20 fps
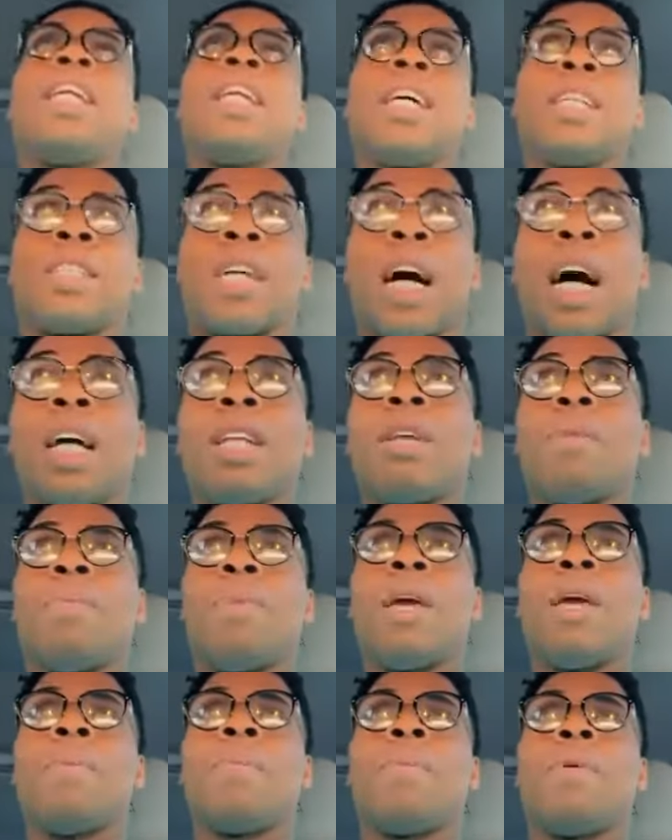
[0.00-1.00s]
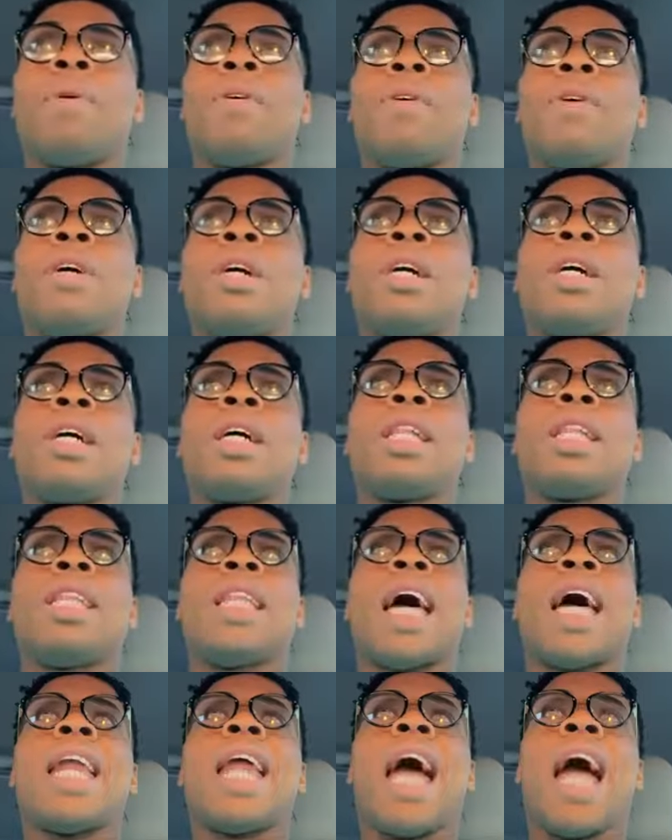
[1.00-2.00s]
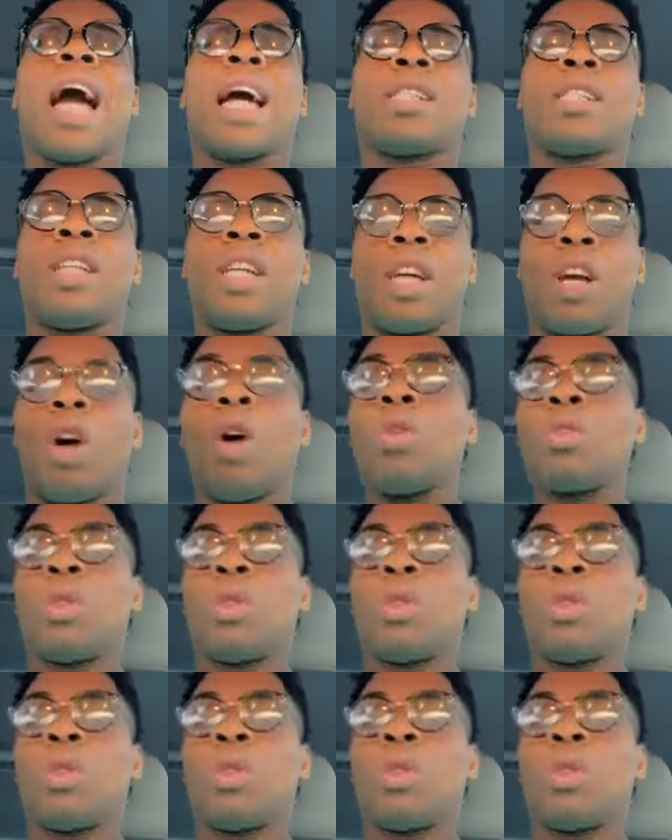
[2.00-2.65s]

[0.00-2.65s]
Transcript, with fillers: there's other people that actually go